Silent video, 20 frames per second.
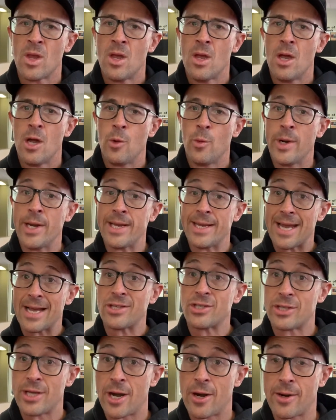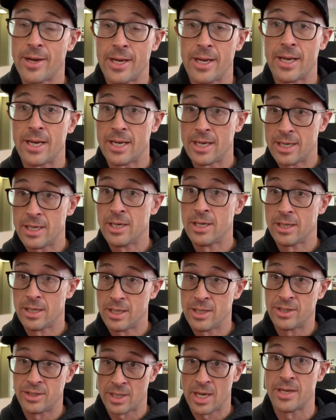And when he gets there,
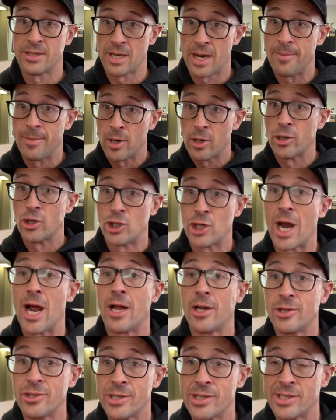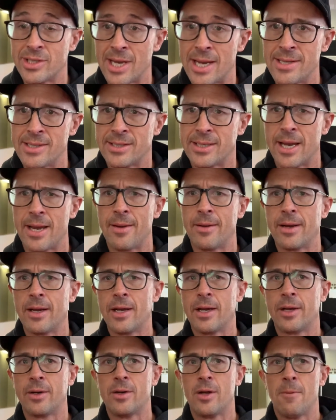he says, I'm here to challenge the sensei.
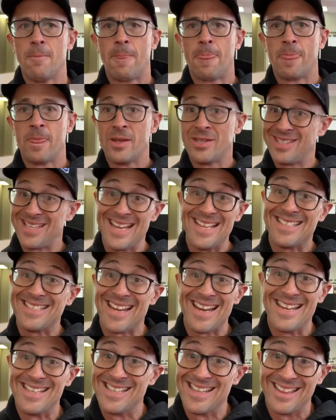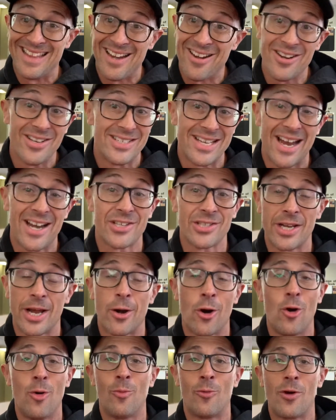And the sensei isn't there. He's actually at
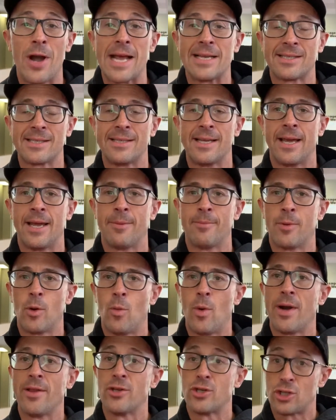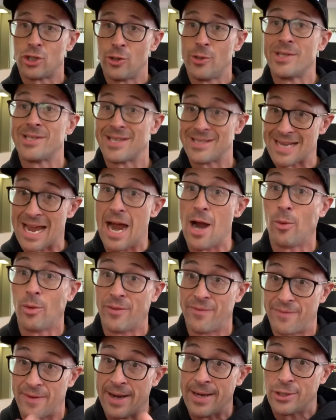home resting. But one of the students says, I will
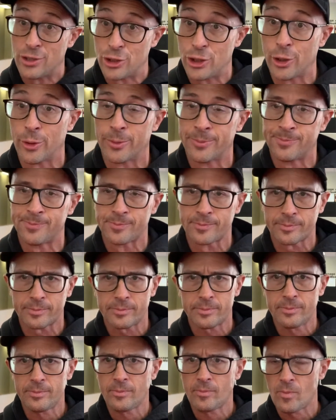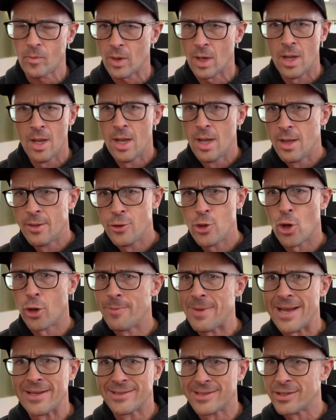fight you. The old
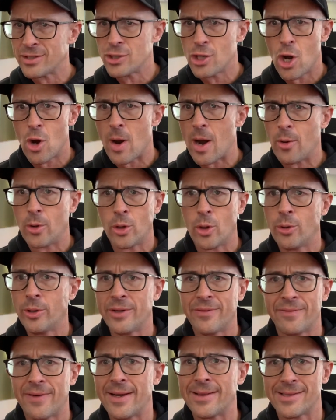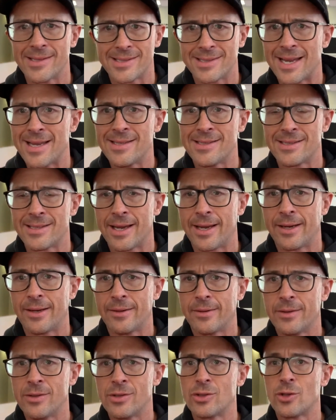man says, no, I will only fight the sensei.
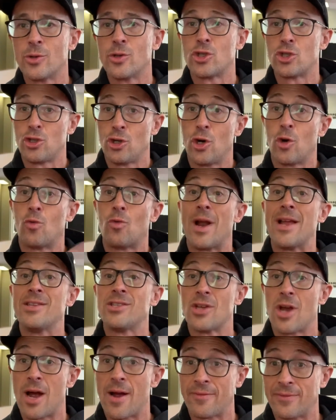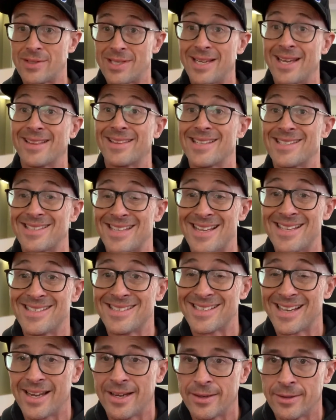And so the student runs off to get the
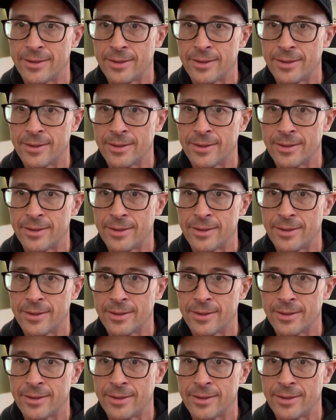sensei.